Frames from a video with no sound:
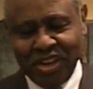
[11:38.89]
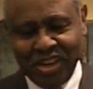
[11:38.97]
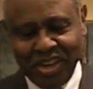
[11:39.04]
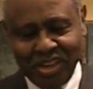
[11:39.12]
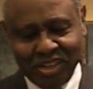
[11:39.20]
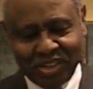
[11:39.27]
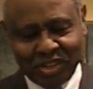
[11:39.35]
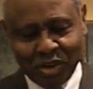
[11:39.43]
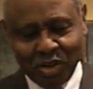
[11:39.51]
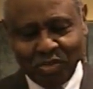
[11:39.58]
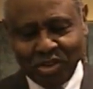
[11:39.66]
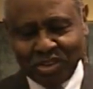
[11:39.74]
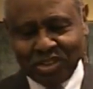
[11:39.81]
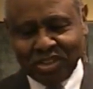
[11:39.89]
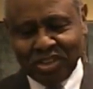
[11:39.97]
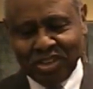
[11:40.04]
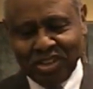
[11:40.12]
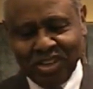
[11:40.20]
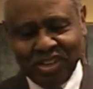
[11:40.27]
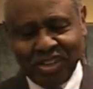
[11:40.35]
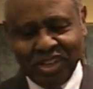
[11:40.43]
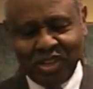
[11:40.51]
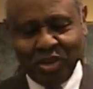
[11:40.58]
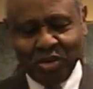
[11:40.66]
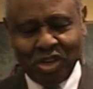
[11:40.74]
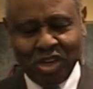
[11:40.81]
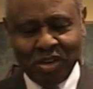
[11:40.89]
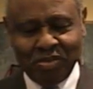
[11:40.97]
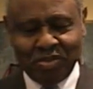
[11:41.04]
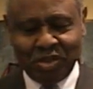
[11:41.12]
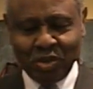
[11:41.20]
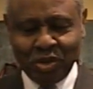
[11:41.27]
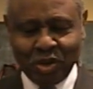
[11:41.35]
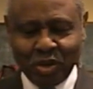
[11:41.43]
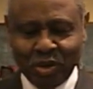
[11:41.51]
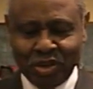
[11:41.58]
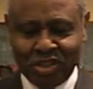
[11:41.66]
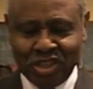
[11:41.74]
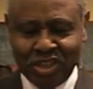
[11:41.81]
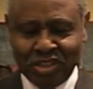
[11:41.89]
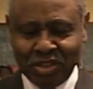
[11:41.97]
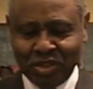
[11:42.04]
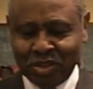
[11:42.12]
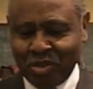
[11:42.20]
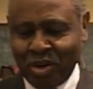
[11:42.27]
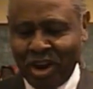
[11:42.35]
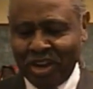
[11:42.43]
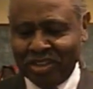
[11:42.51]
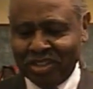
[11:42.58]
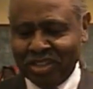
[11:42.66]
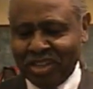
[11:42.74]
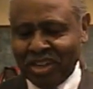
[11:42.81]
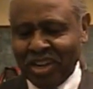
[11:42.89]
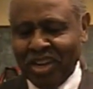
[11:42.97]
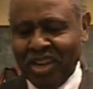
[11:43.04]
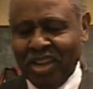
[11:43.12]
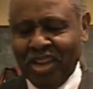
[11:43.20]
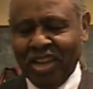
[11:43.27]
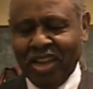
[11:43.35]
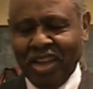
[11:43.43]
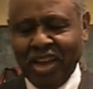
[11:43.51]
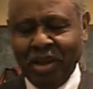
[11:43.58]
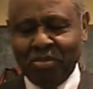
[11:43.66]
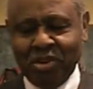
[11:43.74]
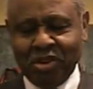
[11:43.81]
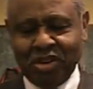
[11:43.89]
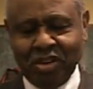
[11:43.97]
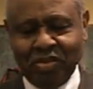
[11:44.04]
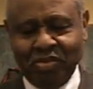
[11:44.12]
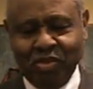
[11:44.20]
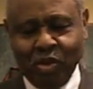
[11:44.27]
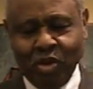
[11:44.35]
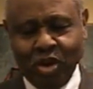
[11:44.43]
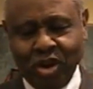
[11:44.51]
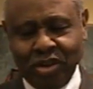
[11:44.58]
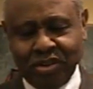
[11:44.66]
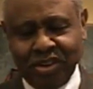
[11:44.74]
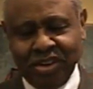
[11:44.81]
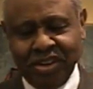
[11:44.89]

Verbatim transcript: in the service that you give to the Lord Jesus Christ. I'm looking for